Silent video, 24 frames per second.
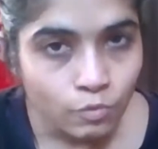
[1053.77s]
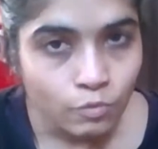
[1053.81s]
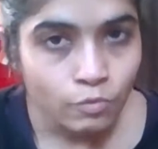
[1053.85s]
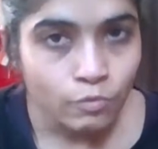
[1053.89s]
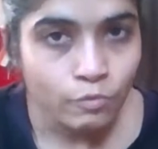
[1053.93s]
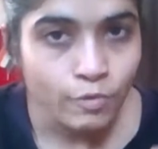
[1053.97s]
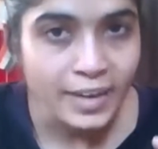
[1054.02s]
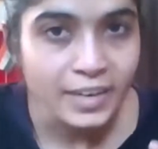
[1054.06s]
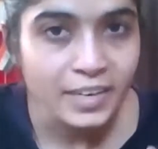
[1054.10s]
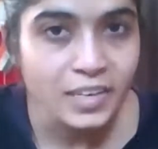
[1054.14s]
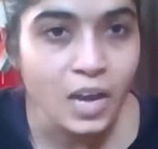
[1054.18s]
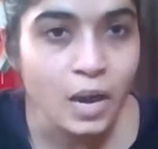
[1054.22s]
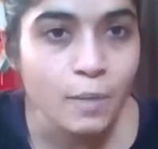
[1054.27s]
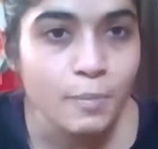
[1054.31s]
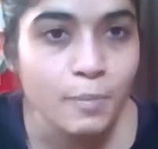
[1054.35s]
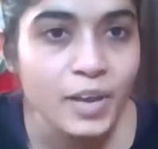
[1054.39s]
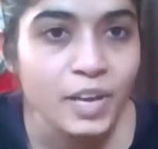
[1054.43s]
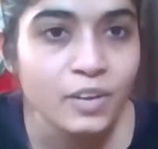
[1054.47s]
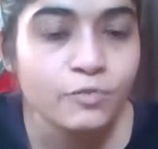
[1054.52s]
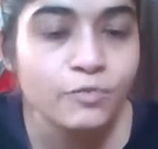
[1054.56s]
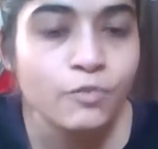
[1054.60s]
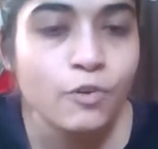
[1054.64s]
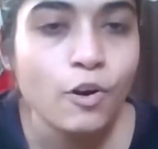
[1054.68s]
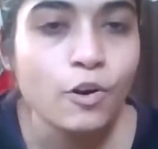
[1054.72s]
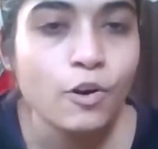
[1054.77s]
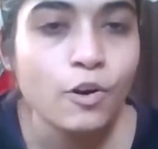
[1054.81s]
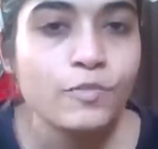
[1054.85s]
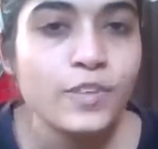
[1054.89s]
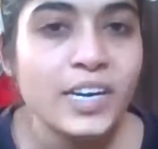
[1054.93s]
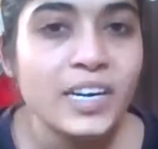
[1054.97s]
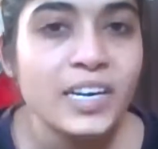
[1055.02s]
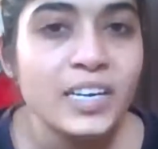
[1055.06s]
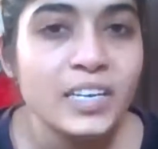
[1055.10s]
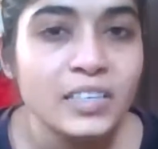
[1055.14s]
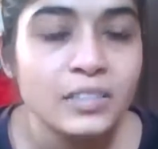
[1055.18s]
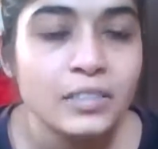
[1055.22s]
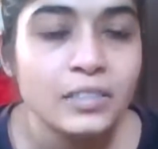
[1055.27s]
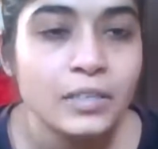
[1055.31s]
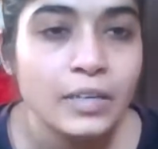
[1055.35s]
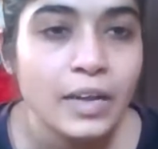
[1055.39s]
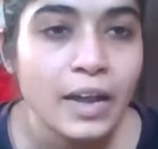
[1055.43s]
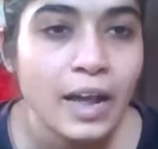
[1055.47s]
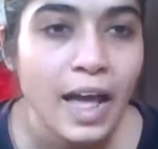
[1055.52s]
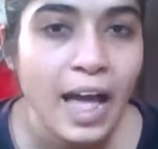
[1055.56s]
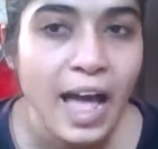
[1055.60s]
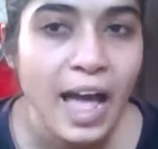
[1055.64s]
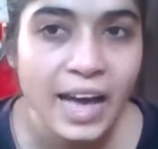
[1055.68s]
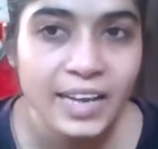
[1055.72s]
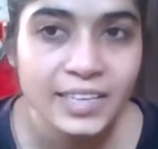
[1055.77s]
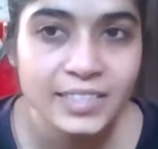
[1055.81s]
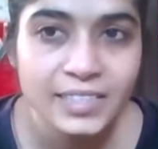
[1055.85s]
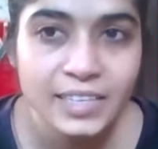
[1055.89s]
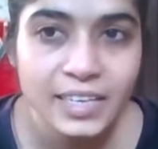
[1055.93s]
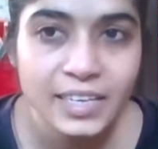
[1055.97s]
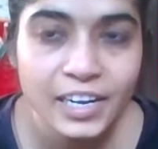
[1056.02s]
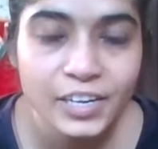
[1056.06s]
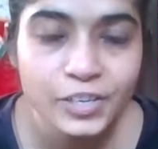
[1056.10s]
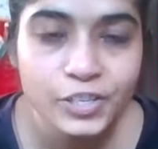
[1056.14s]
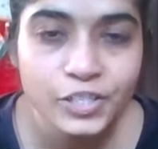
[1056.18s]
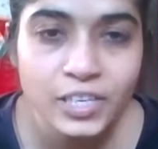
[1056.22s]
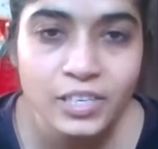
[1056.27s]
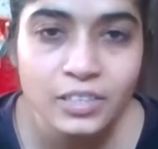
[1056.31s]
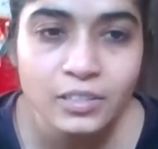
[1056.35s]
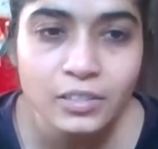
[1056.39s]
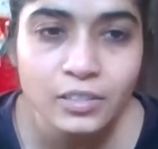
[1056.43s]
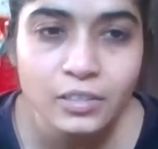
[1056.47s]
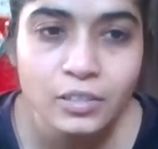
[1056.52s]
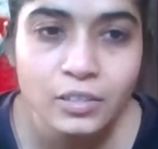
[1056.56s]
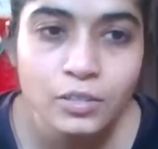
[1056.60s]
When coming forward, exhalation.